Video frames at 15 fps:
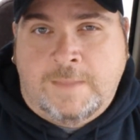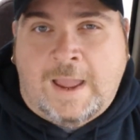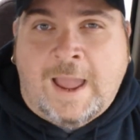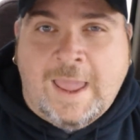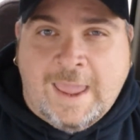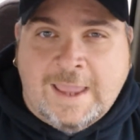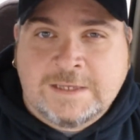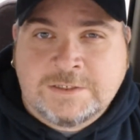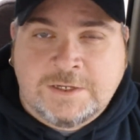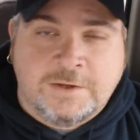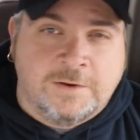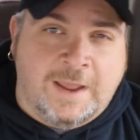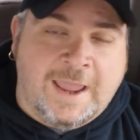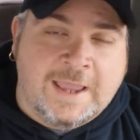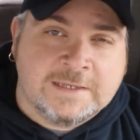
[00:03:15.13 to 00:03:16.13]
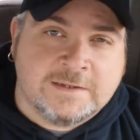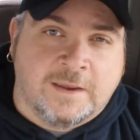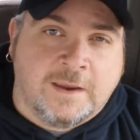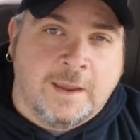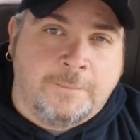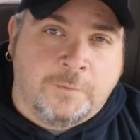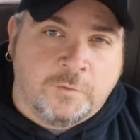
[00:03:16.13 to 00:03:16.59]
I ask you to ask
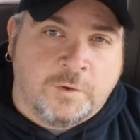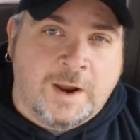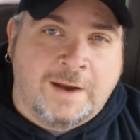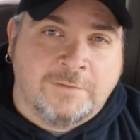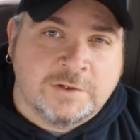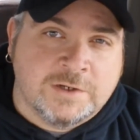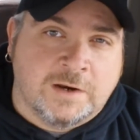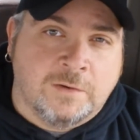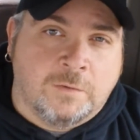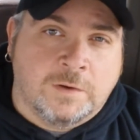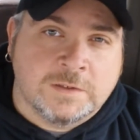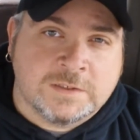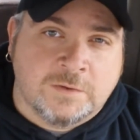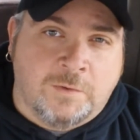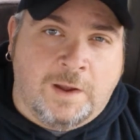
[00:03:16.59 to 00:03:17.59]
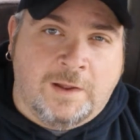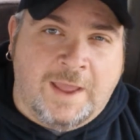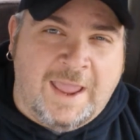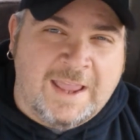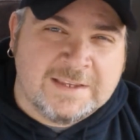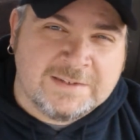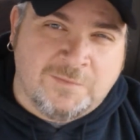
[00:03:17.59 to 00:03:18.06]
a couple drivers every once in a while,
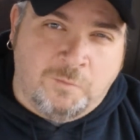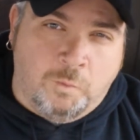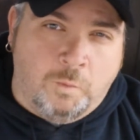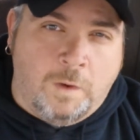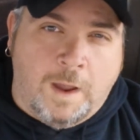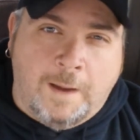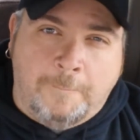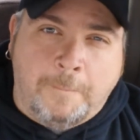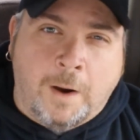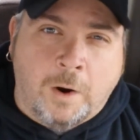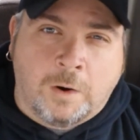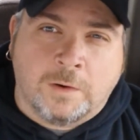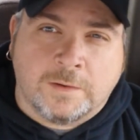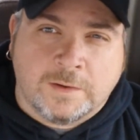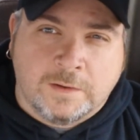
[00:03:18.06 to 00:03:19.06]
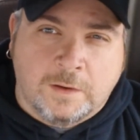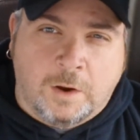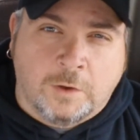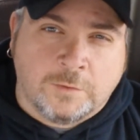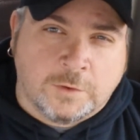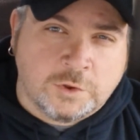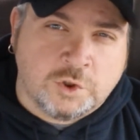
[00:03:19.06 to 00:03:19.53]
ask them a part
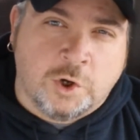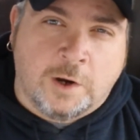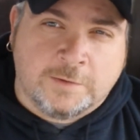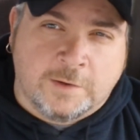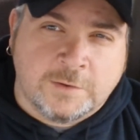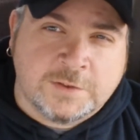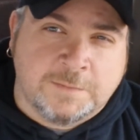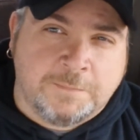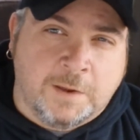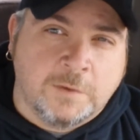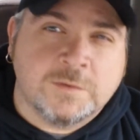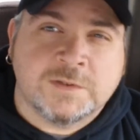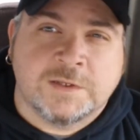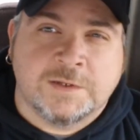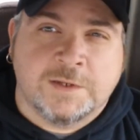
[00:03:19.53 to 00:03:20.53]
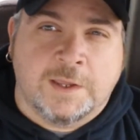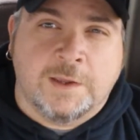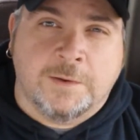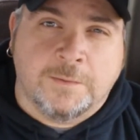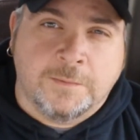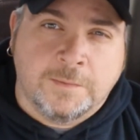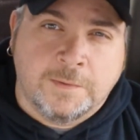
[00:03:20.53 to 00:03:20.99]
on their truck they're supposed to know.